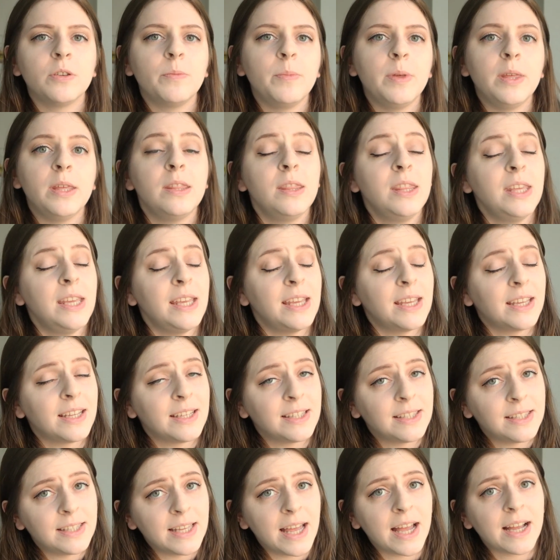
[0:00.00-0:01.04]
to be the
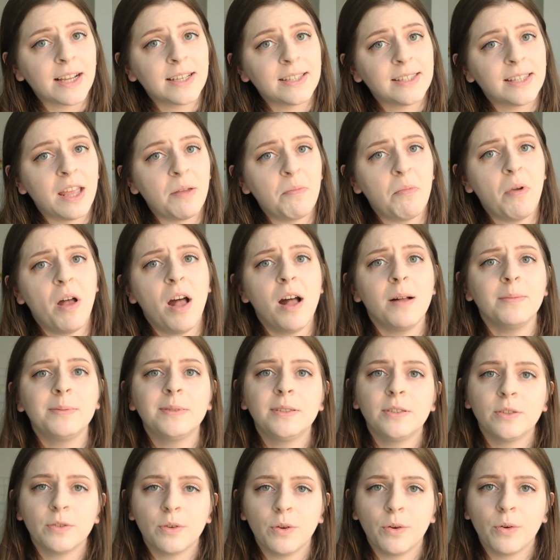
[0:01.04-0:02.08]
exact same
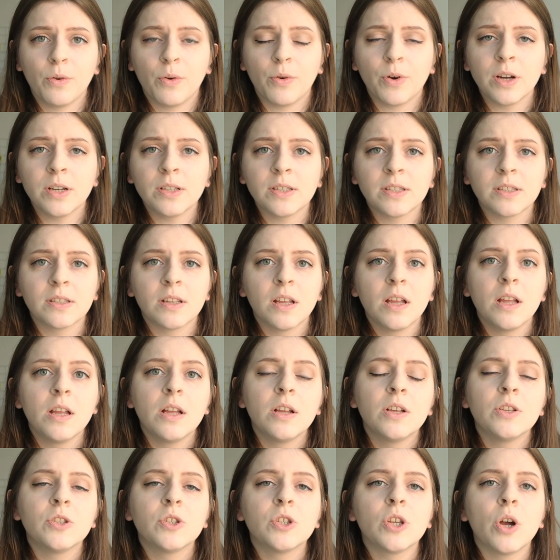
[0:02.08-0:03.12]
obstacle course.
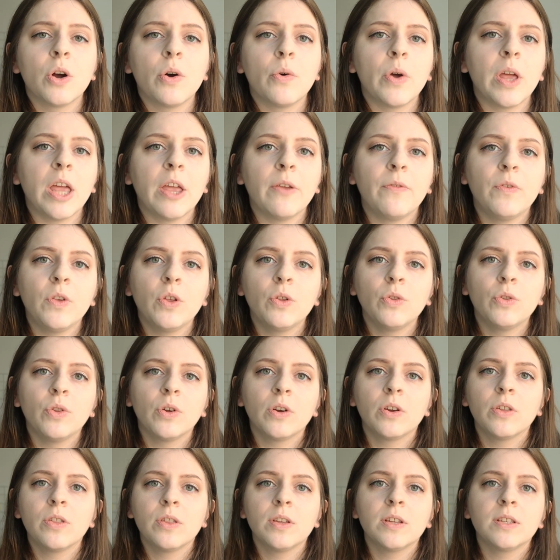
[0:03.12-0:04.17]
So if you
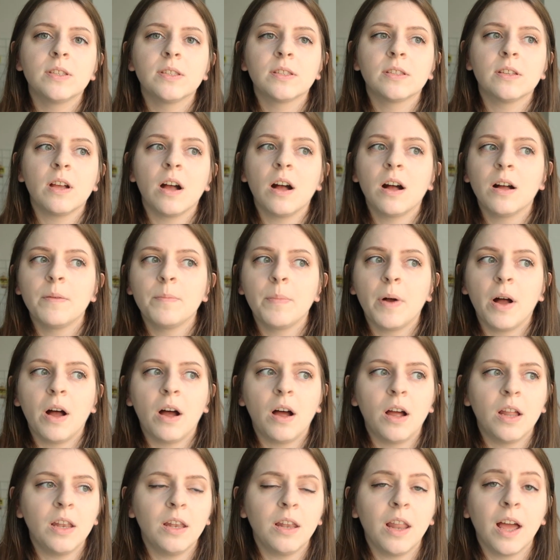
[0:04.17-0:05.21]
look this up
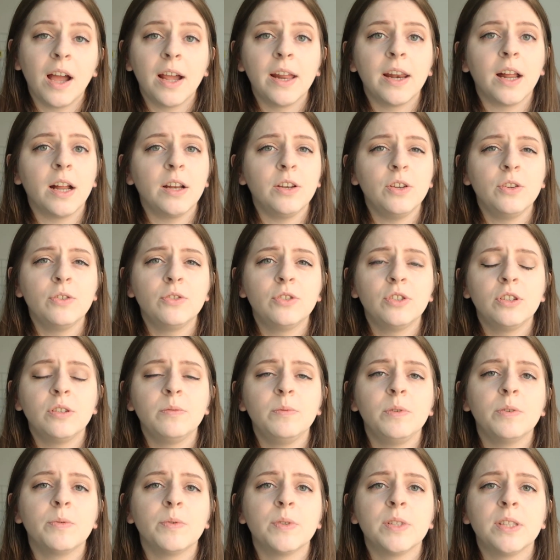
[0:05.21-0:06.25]
online on
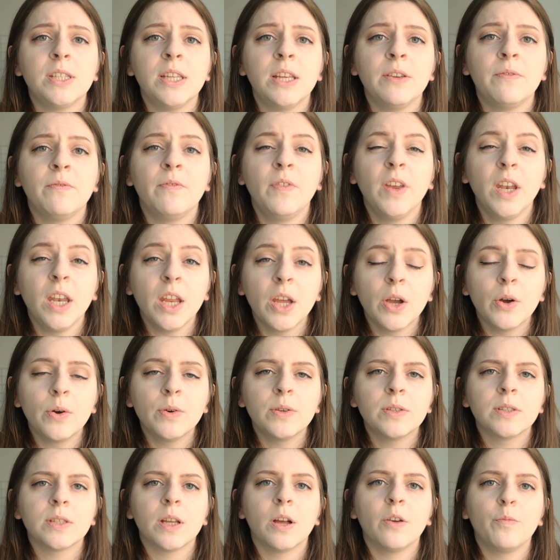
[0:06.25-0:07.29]
YouTube, you will see
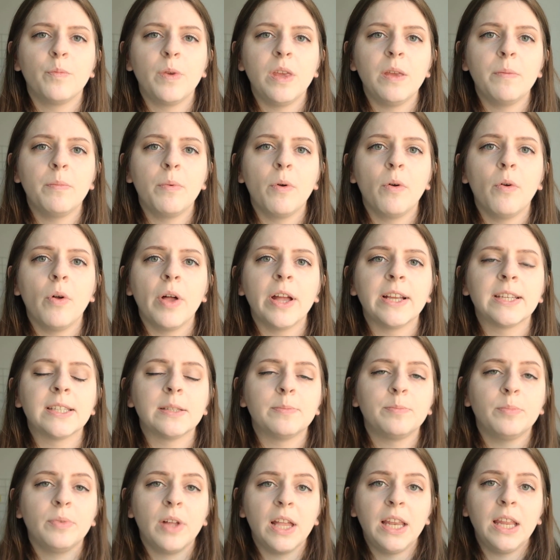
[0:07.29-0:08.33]
videos of people
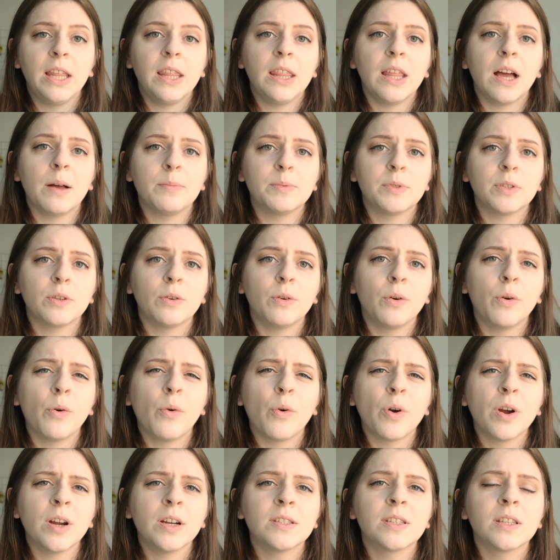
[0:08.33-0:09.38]
explaining the obstacle
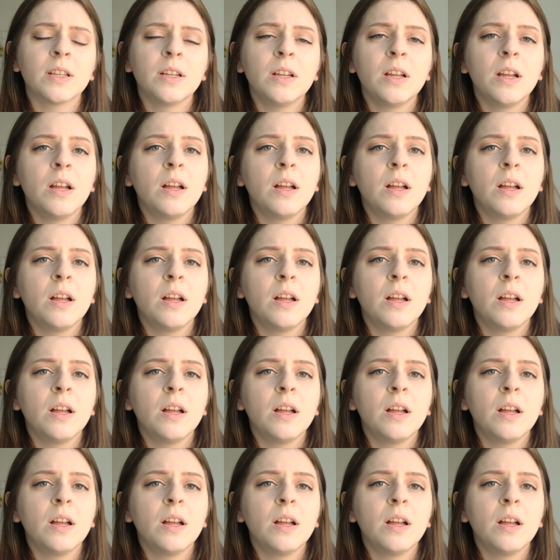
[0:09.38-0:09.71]
course.